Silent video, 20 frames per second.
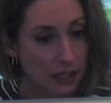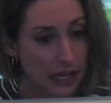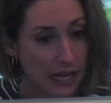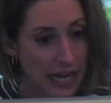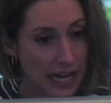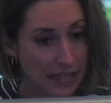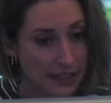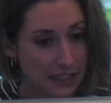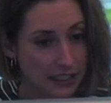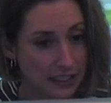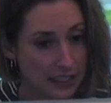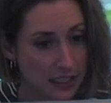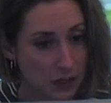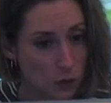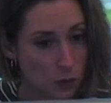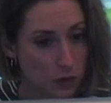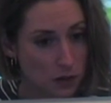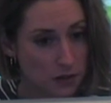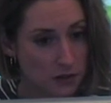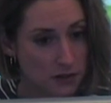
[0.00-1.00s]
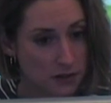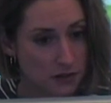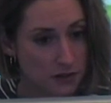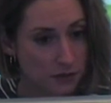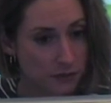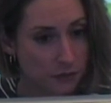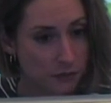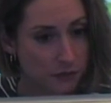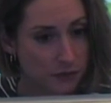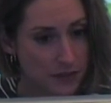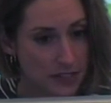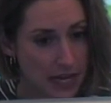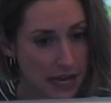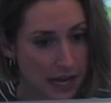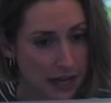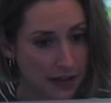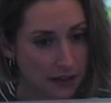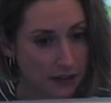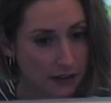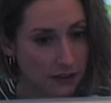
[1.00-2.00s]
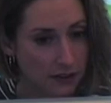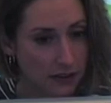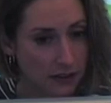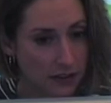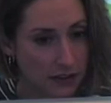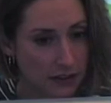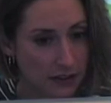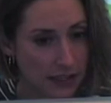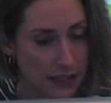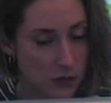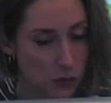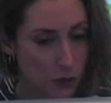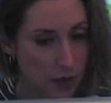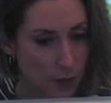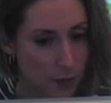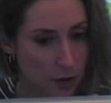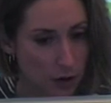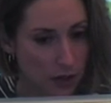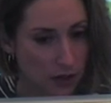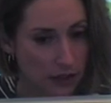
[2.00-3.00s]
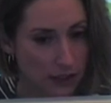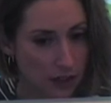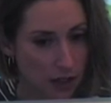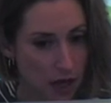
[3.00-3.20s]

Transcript: And the keywords tag that has web marketing,